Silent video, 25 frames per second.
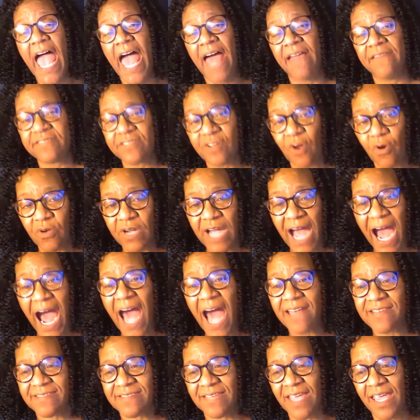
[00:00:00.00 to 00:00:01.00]
And so
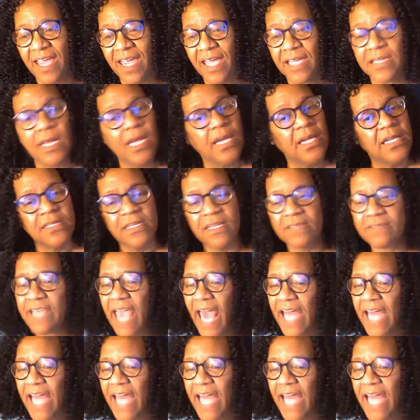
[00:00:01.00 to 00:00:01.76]
God's saying, this